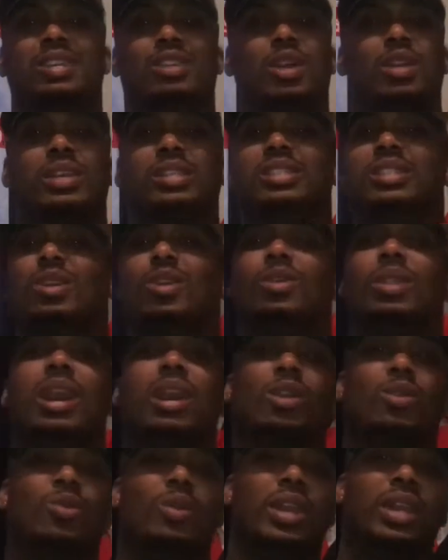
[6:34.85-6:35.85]
You know, they sold
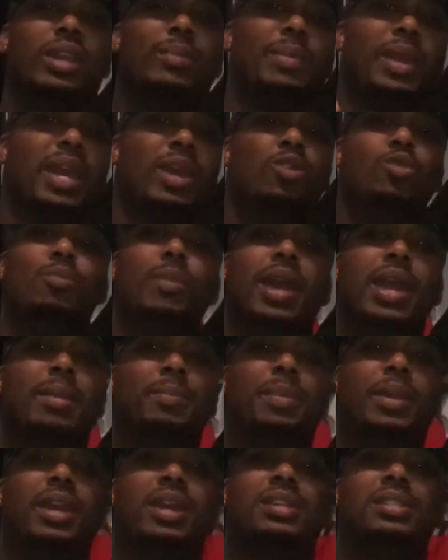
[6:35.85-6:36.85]
out quick, man. Who
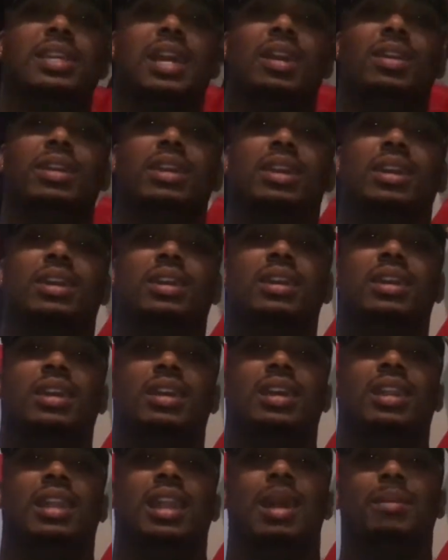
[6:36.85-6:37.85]
made pairs out here?
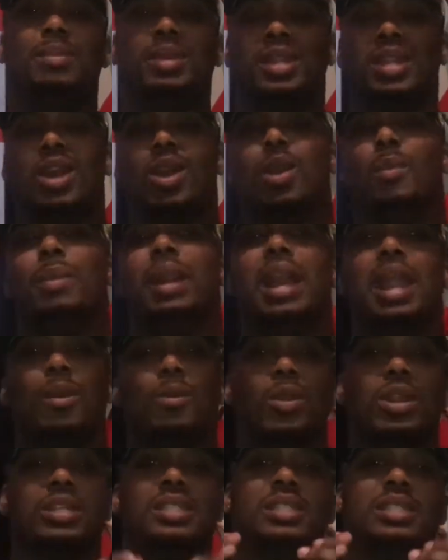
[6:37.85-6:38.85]
Let me know, man. I
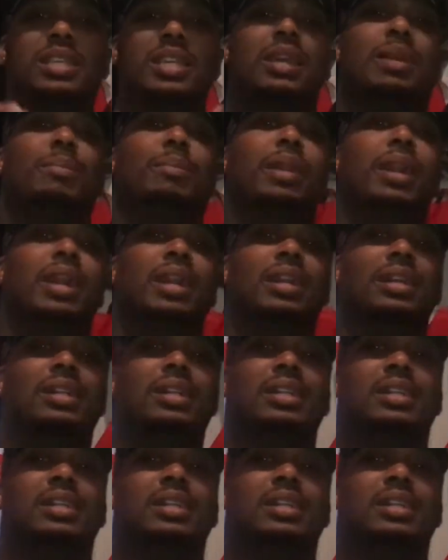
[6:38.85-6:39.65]
want to see them, man.